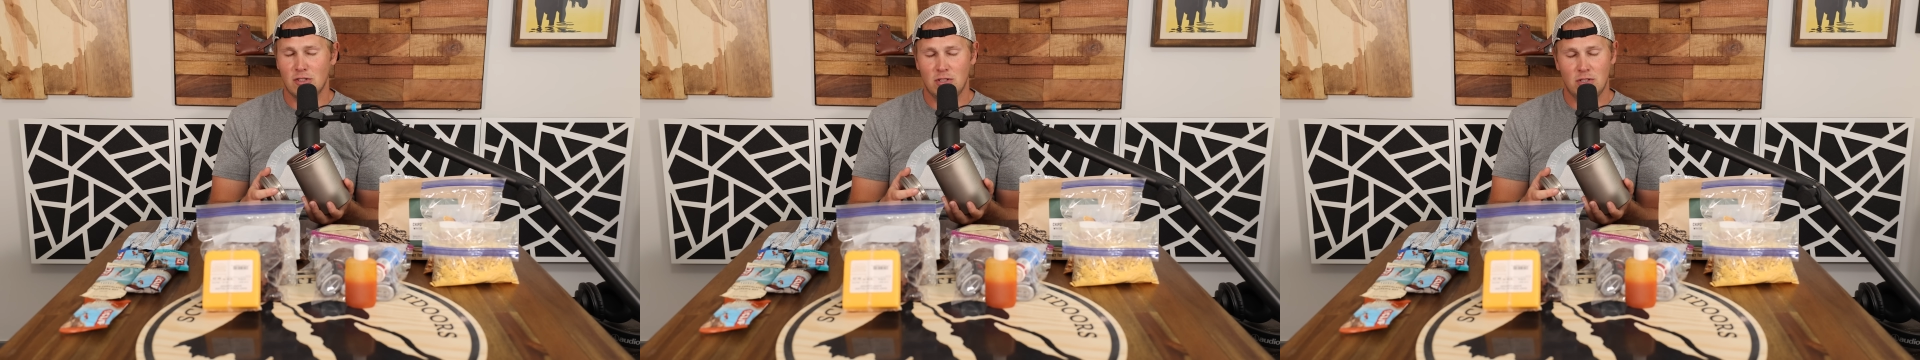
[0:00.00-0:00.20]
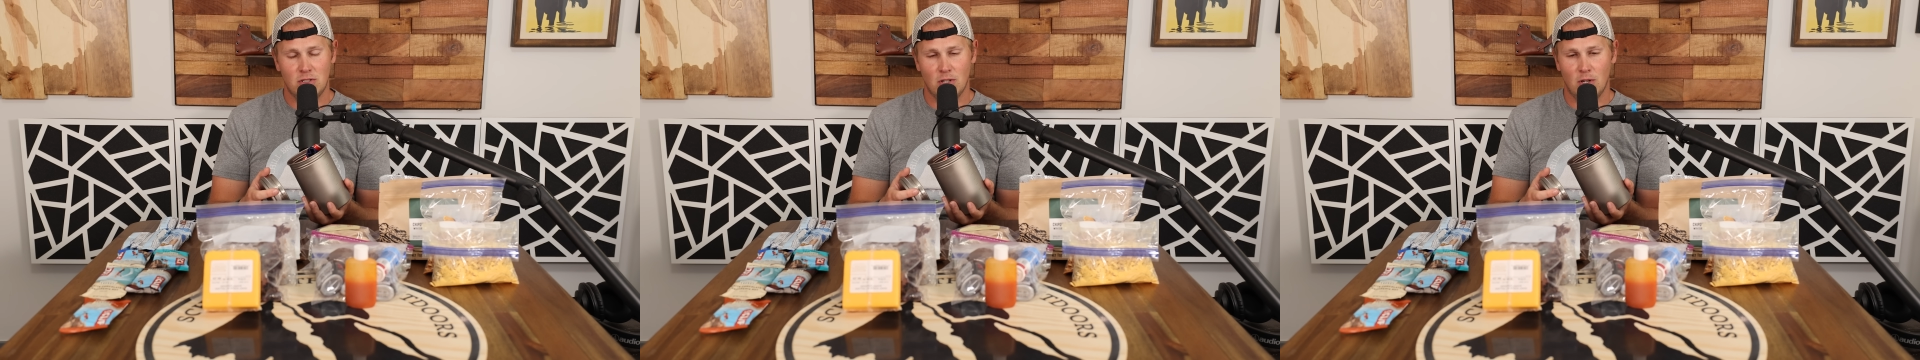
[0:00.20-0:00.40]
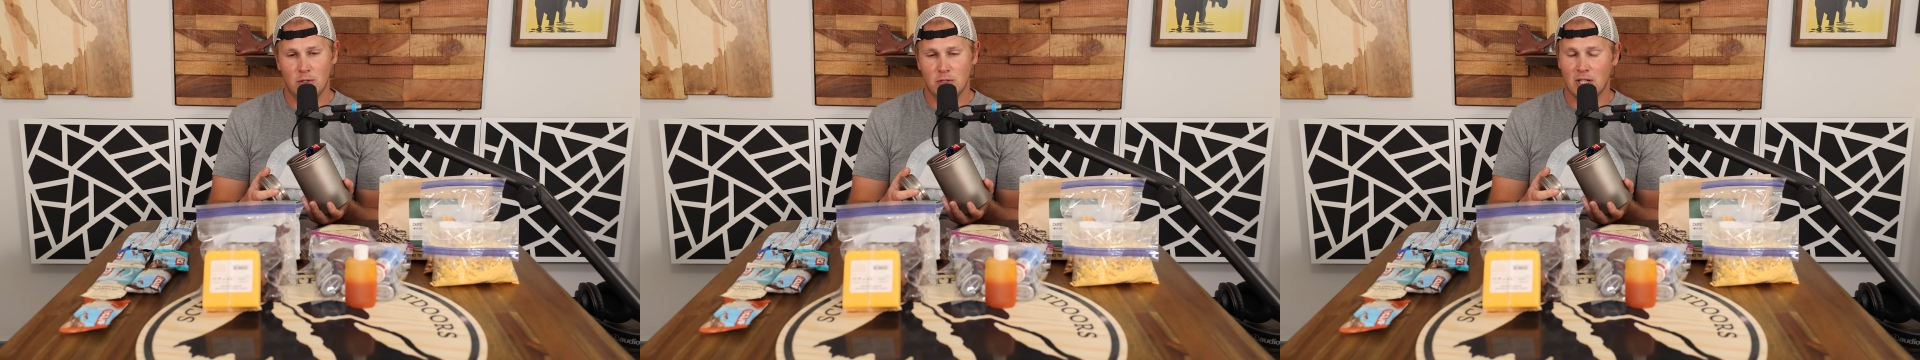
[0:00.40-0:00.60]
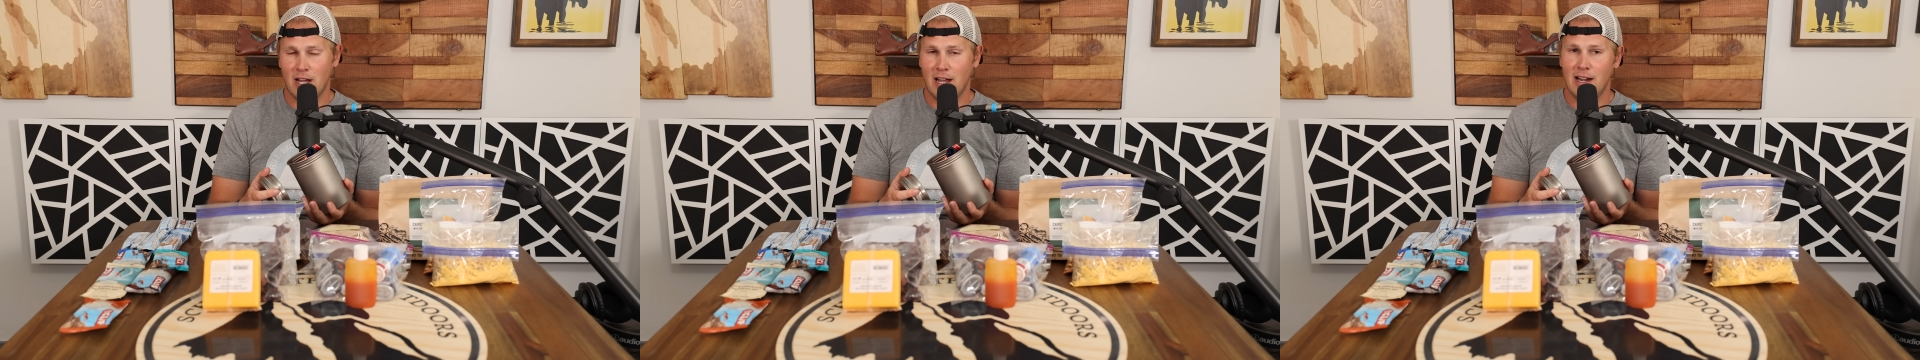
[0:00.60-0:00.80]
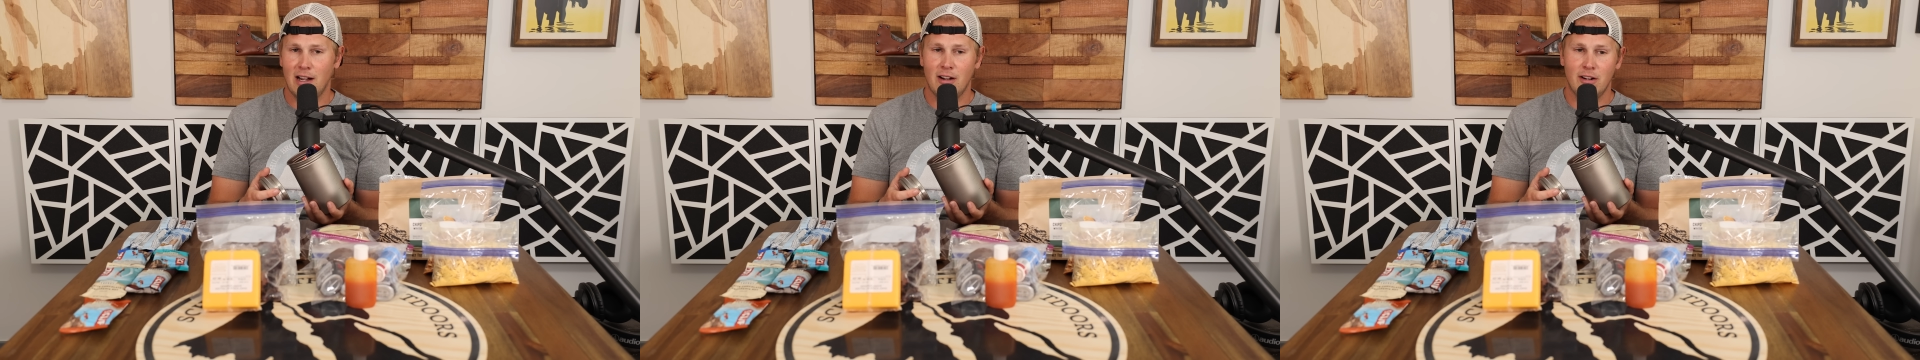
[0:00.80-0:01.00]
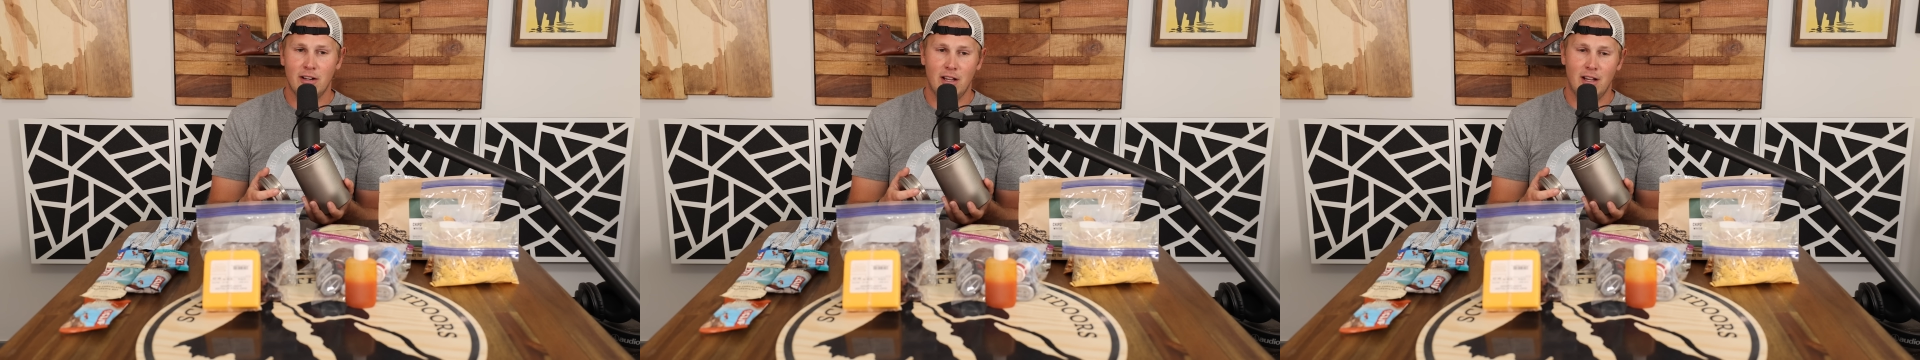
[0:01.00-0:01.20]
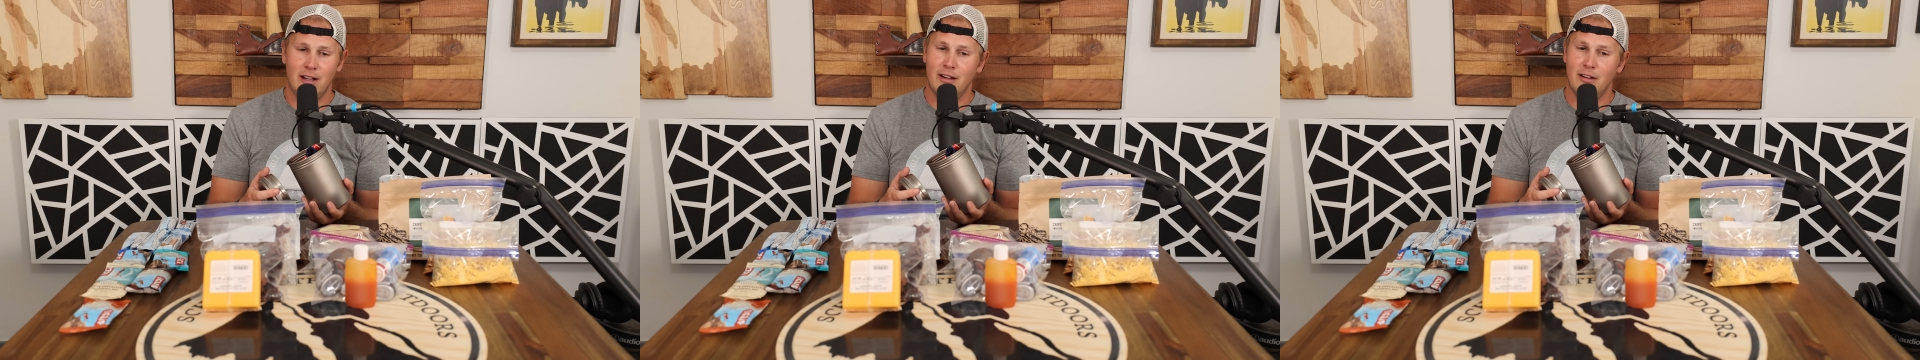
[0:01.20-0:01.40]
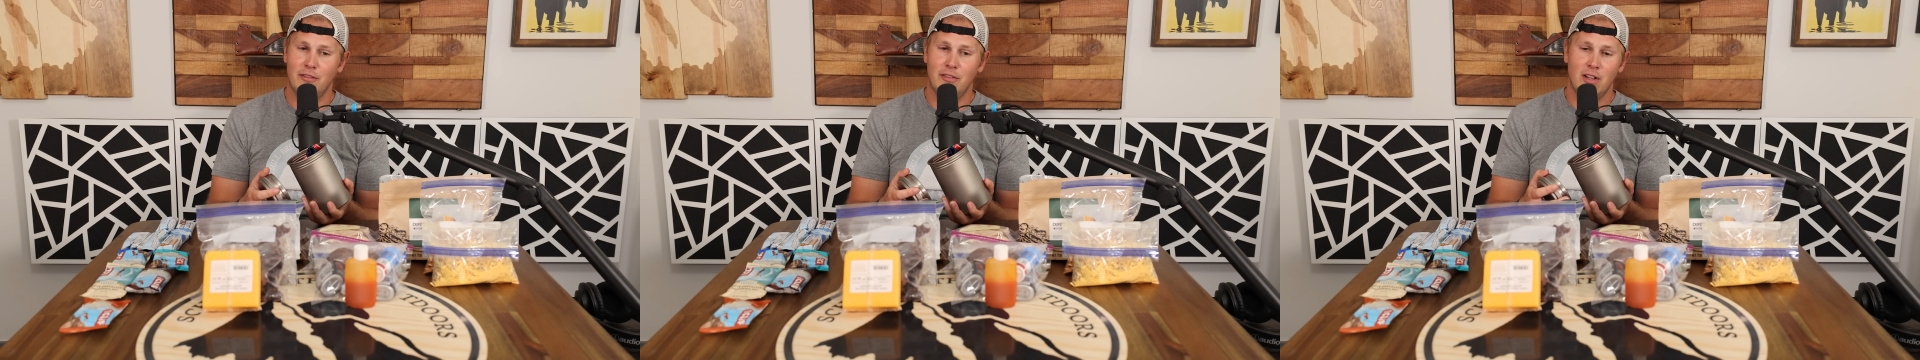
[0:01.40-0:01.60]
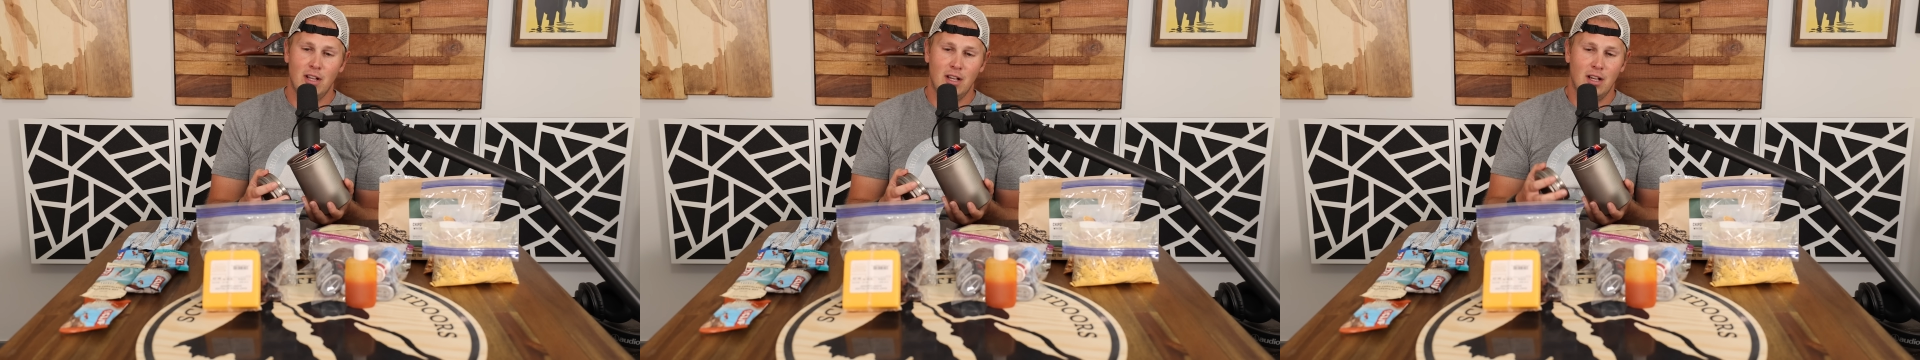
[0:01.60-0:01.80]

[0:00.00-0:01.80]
so tired of